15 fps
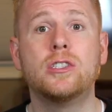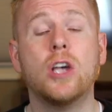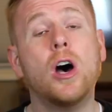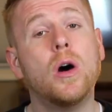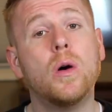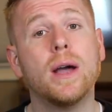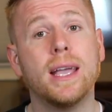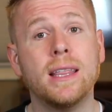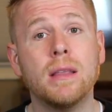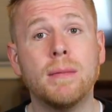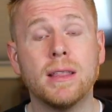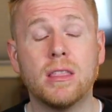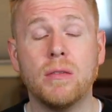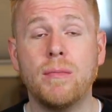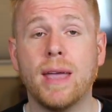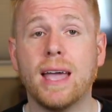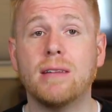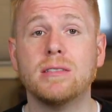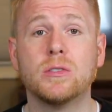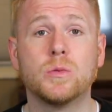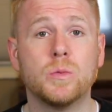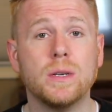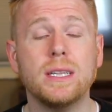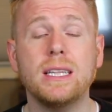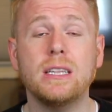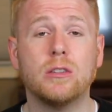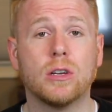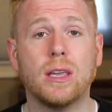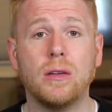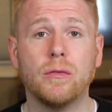So, in the month of May, I was really
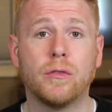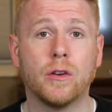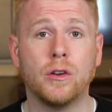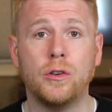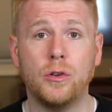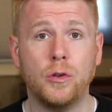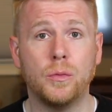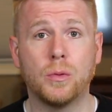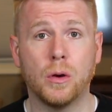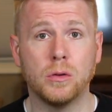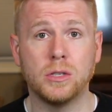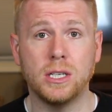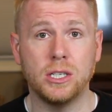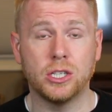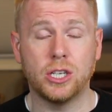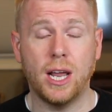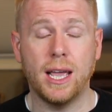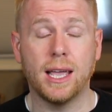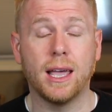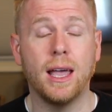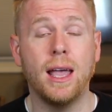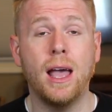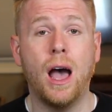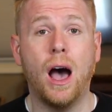looking for a new protein shake.